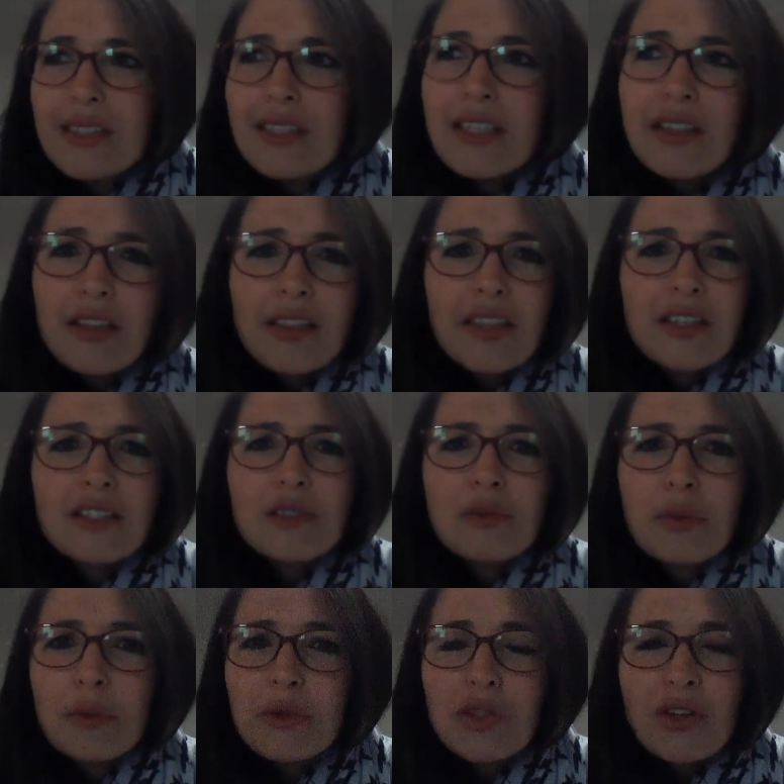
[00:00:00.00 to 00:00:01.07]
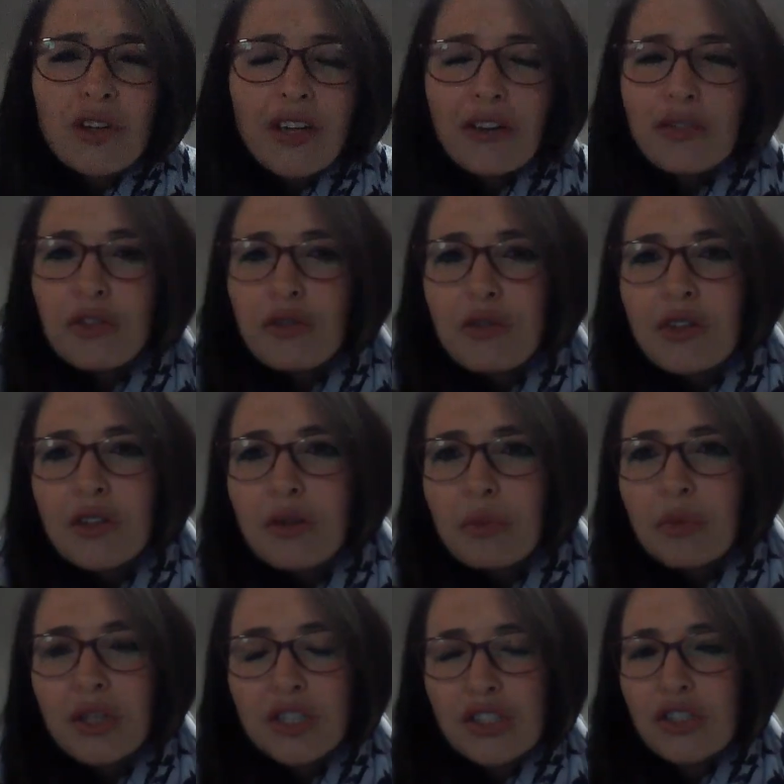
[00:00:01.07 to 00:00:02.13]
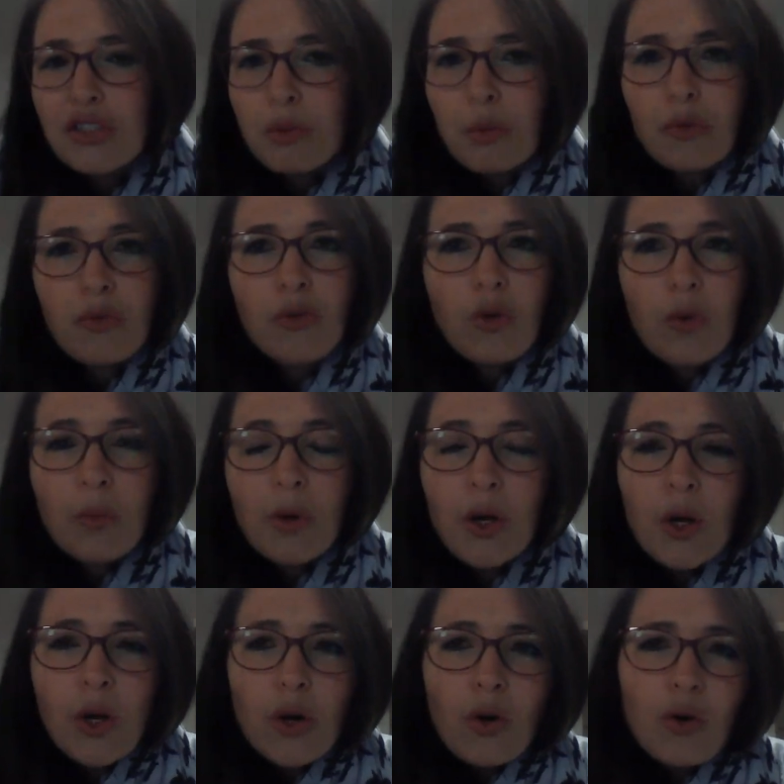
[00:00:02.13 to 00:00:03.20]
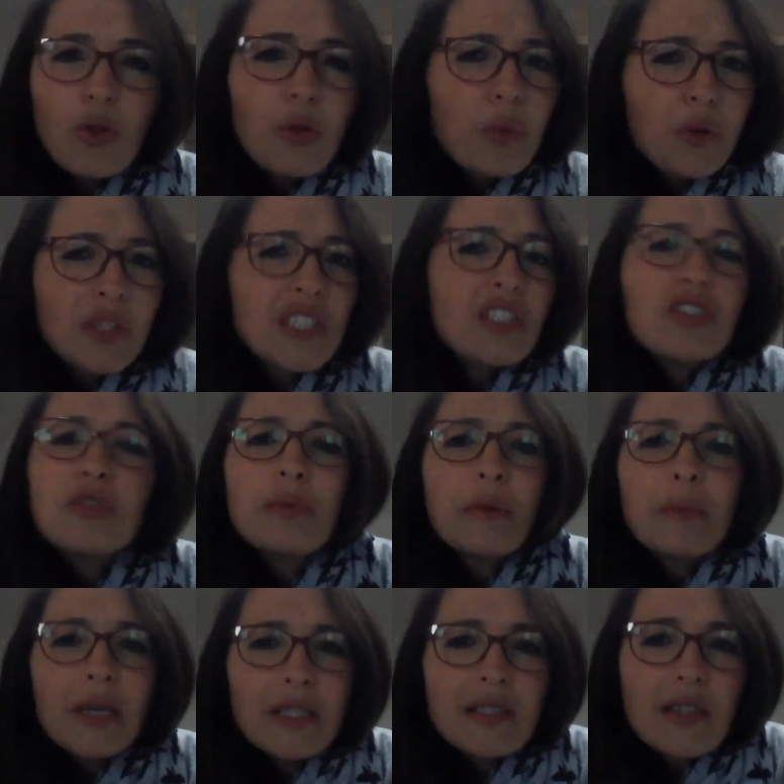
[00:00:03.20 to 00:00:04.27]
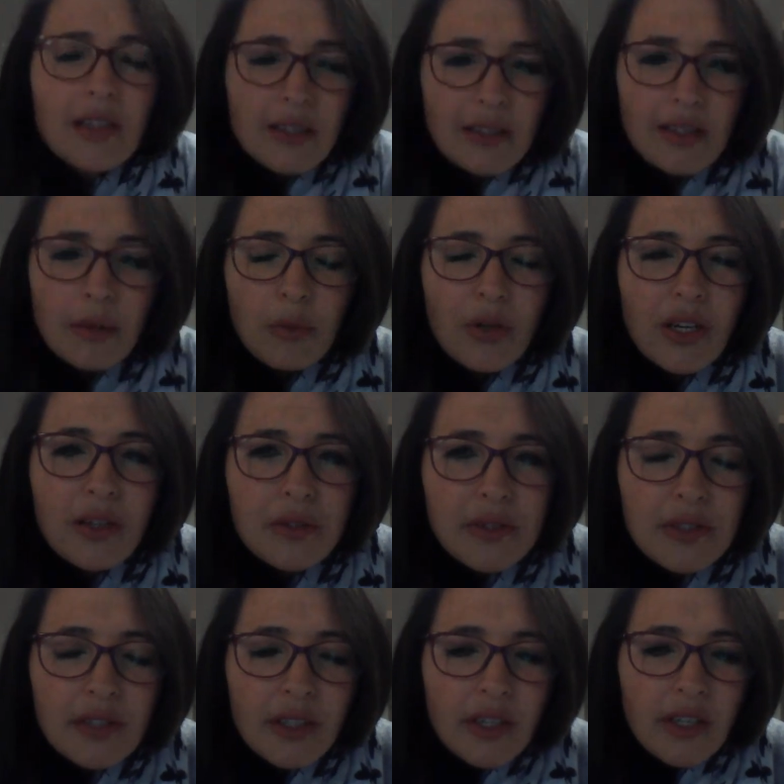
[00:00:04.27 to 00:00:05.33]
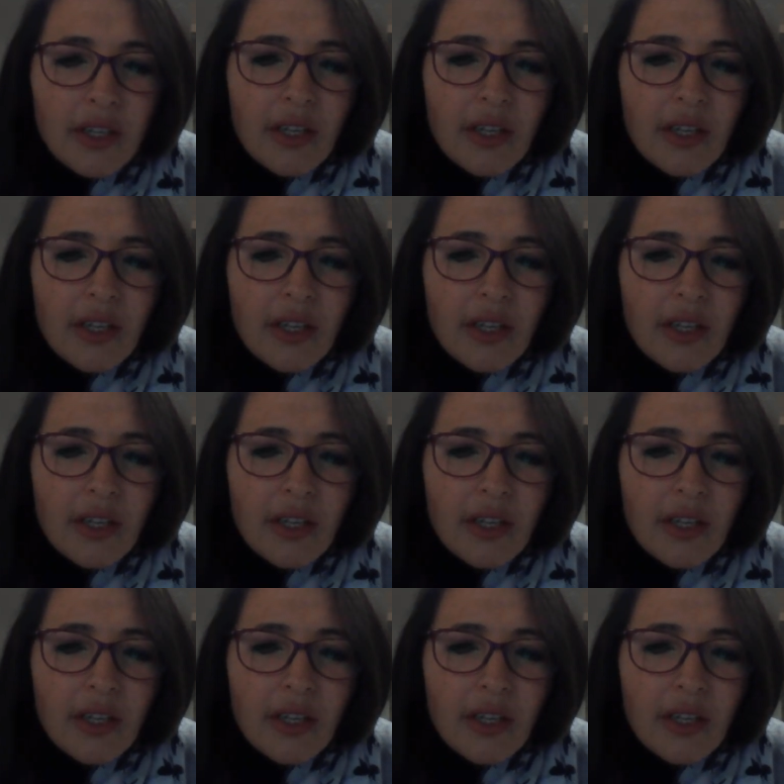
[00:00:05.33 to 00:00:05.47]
little things where we don't have to feel the pressure to perform or the pressure to be better than someone else.